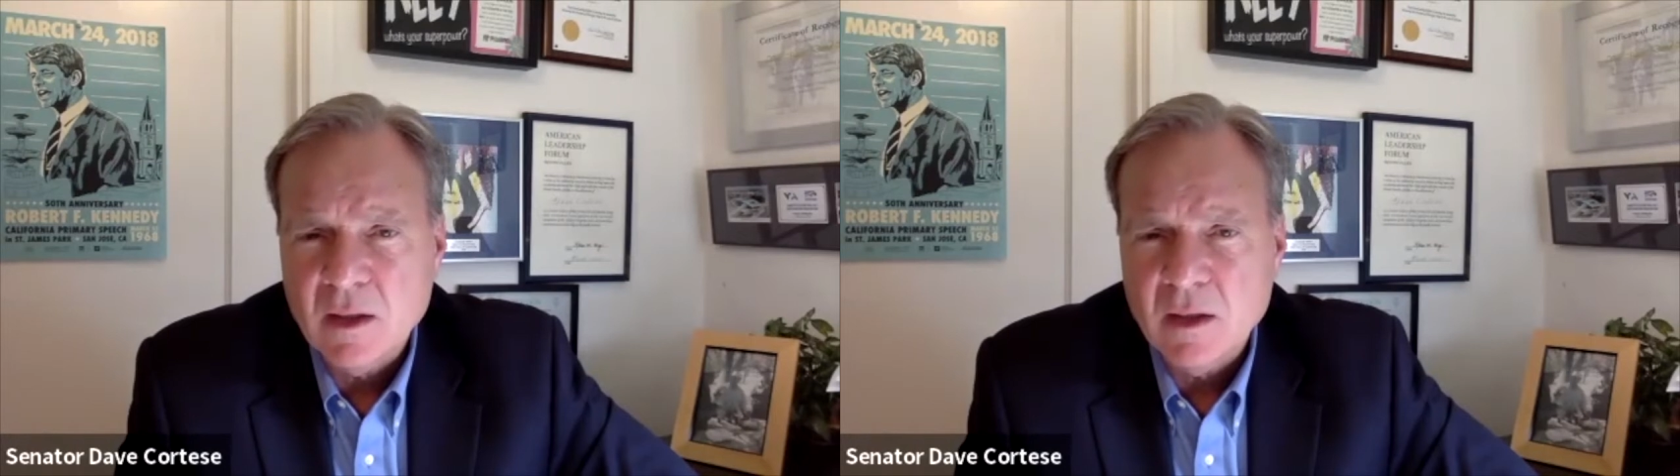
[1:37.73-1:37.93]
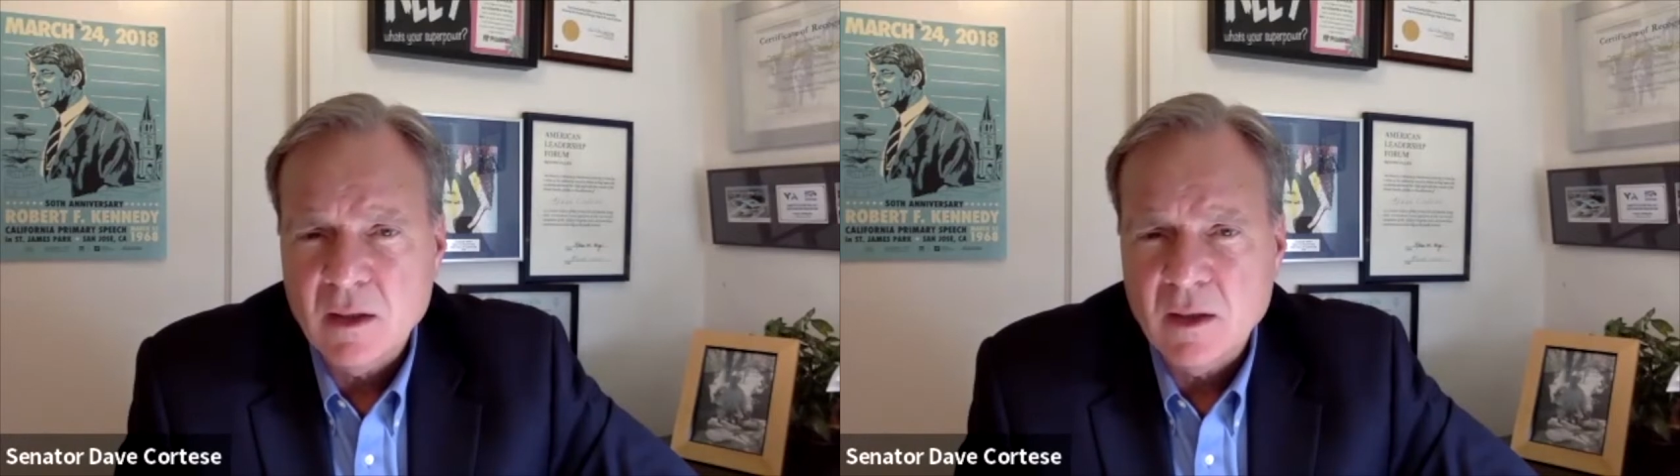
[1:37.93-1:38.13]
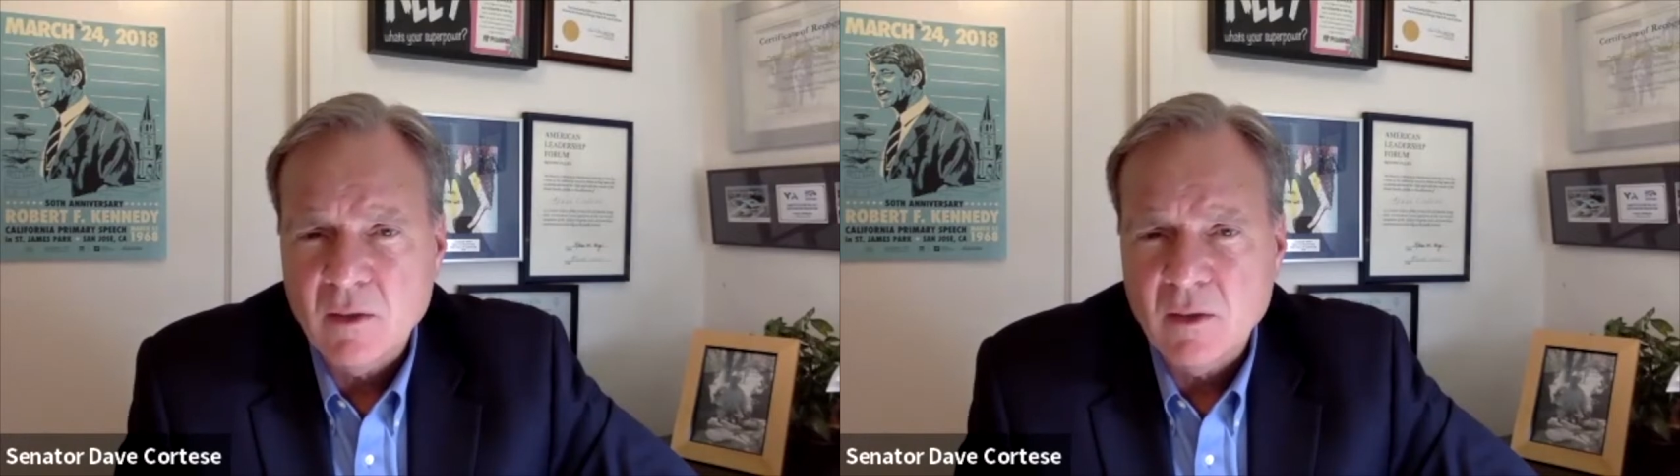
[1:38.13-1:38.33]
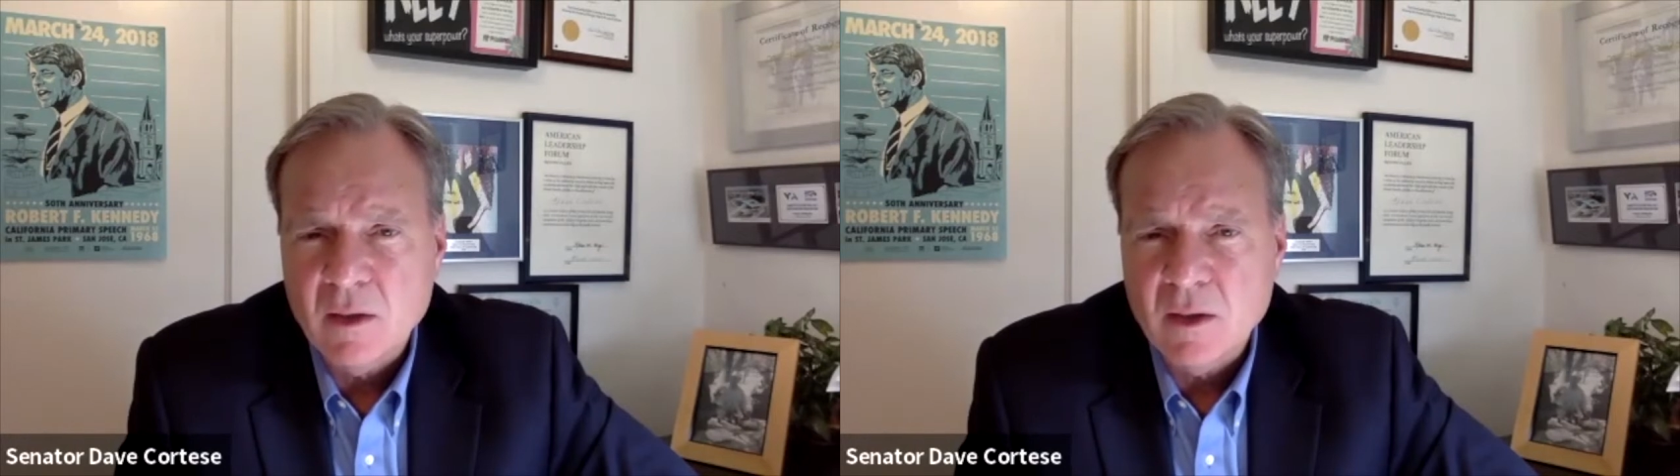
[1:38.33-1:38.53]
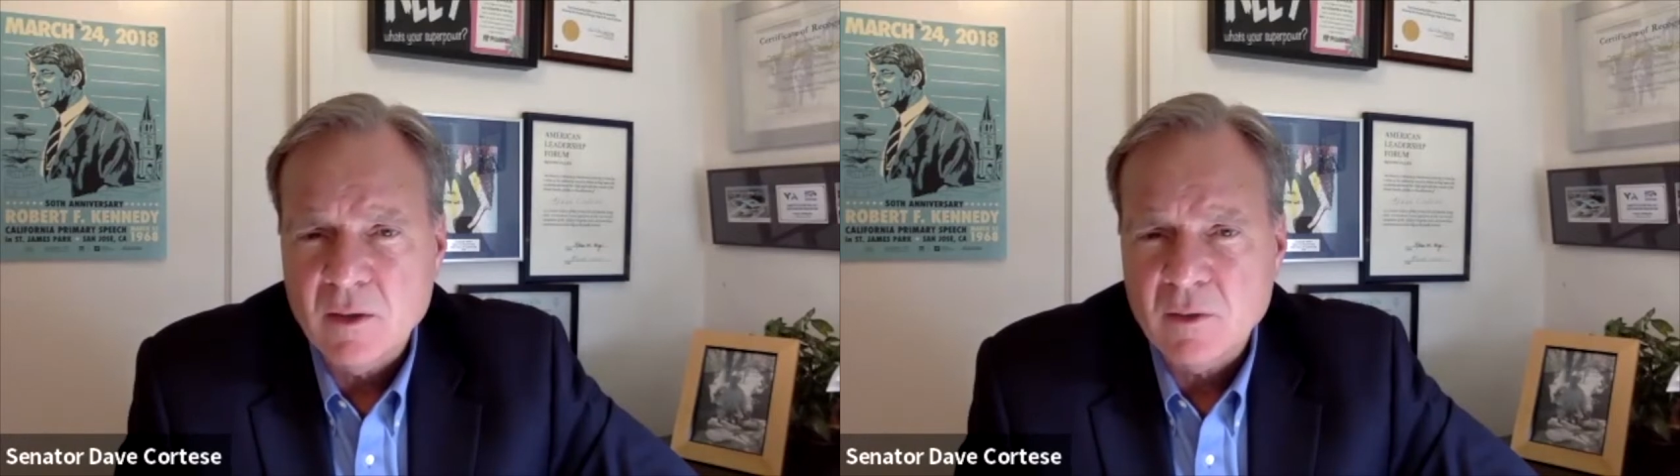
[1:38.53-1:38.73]
you know,
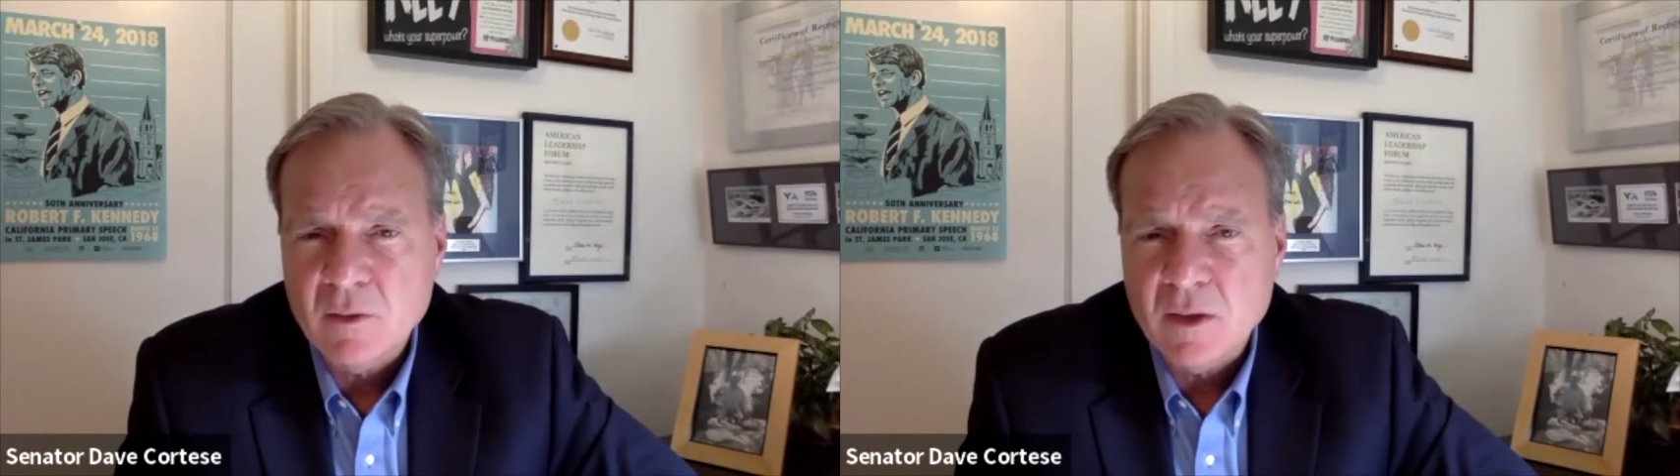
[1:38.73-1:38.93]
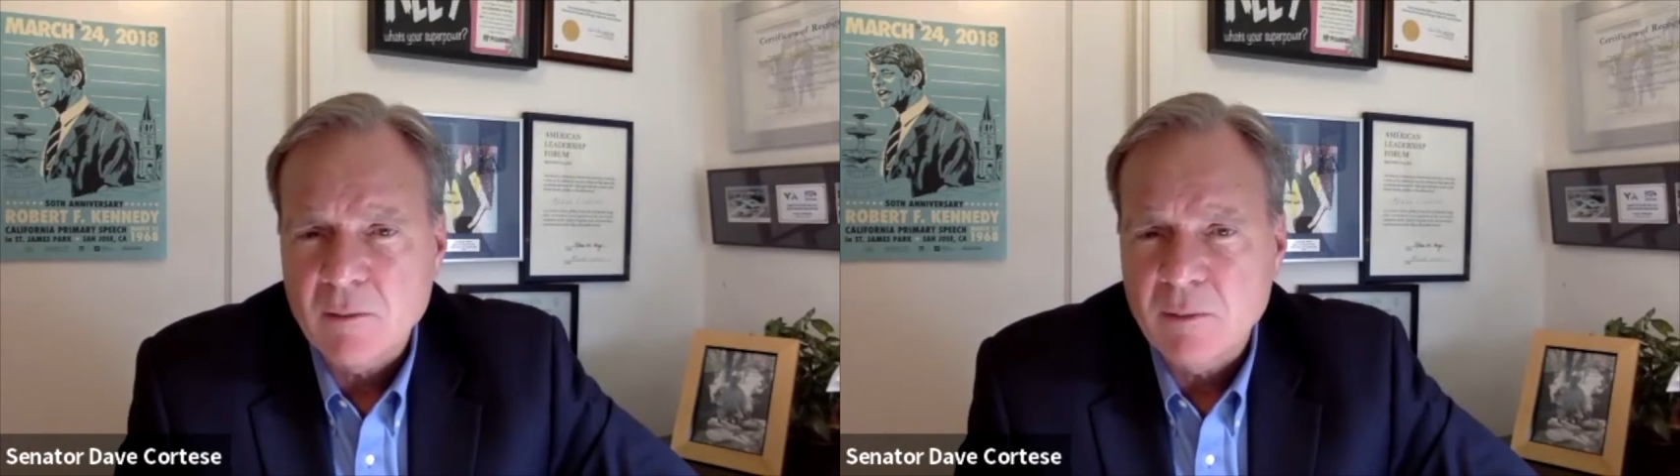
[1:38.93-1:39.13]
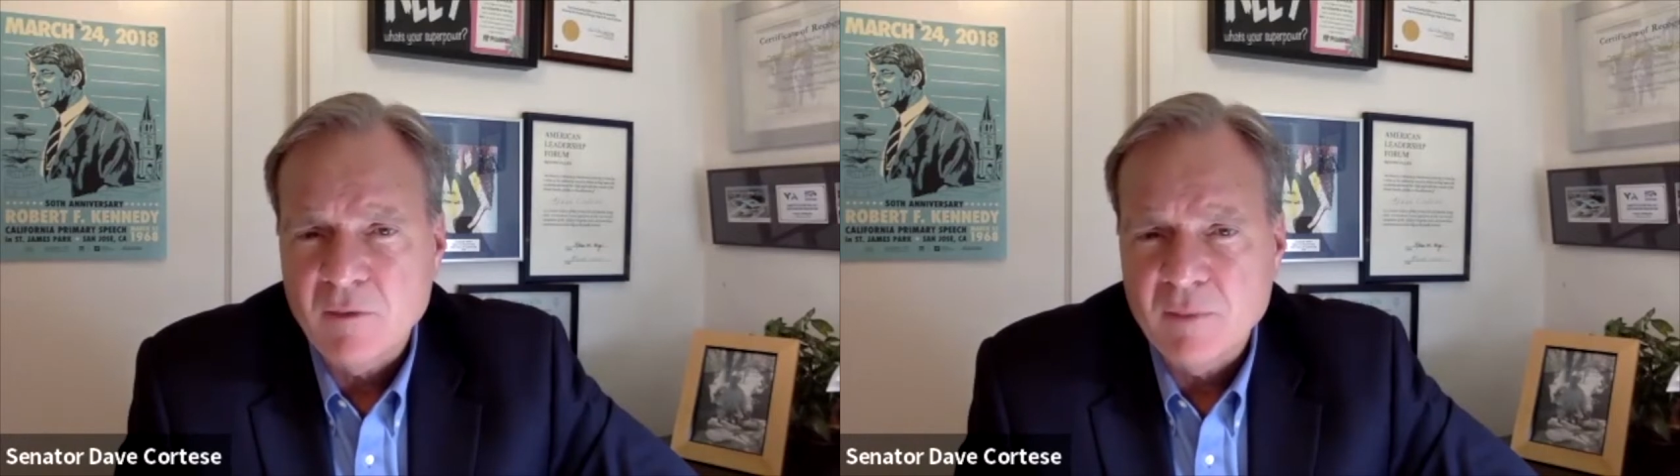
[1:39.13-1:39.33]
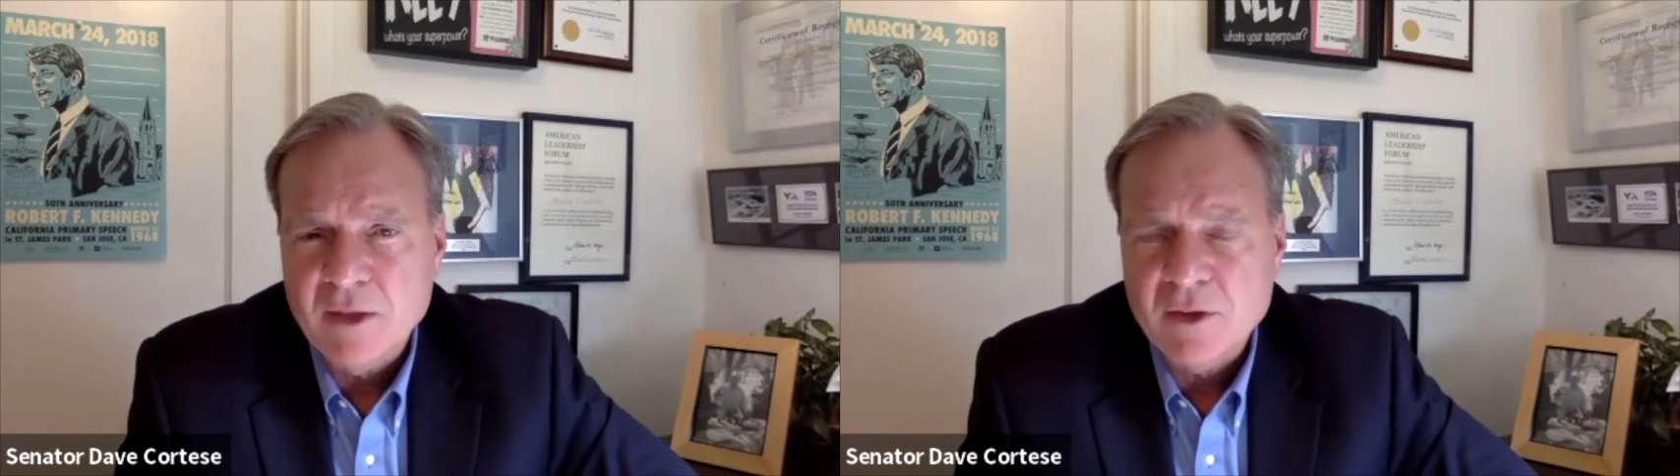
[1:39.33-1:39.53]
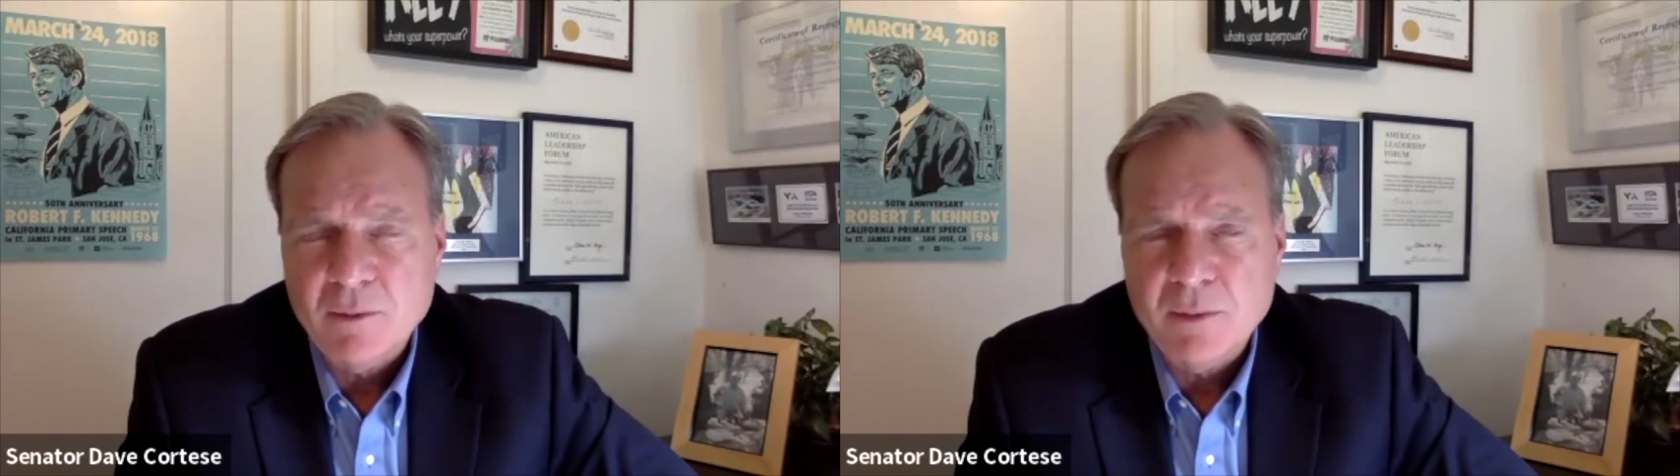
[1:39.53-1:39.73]
another couple of
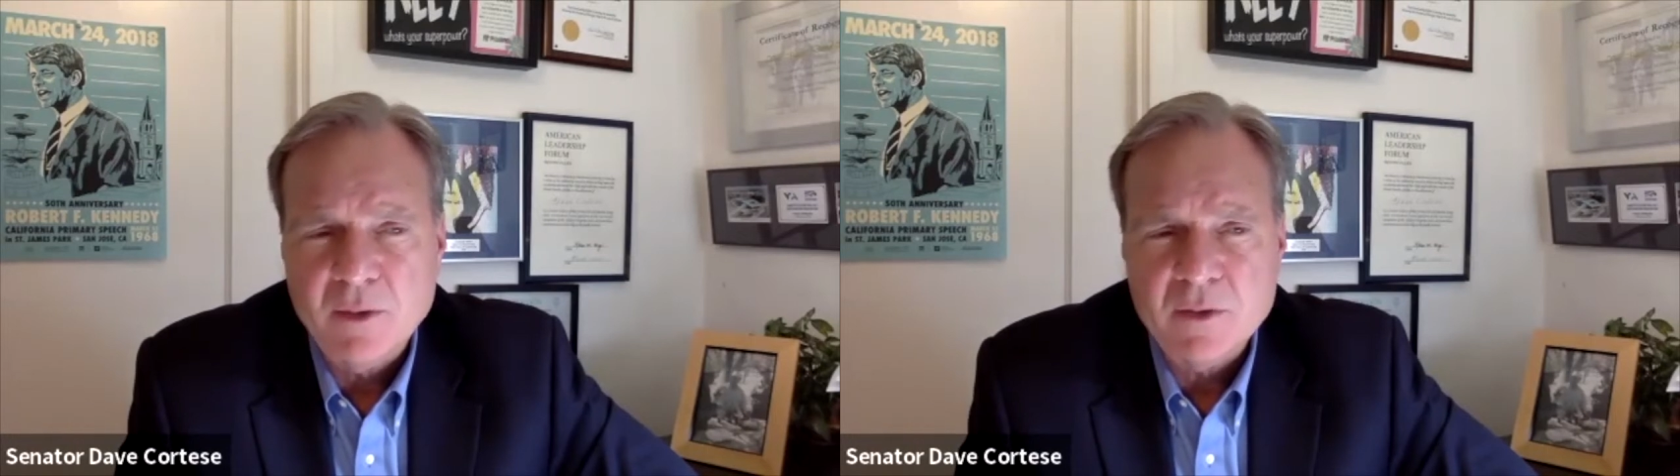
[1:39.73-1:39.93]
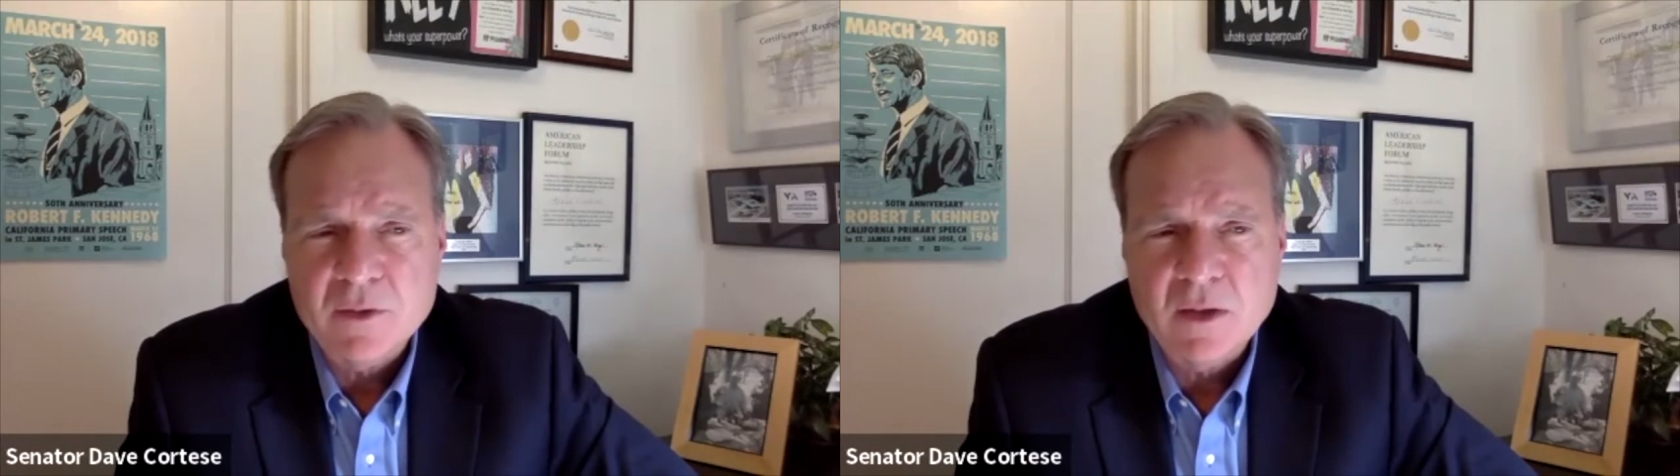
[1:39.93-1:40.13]
major bills,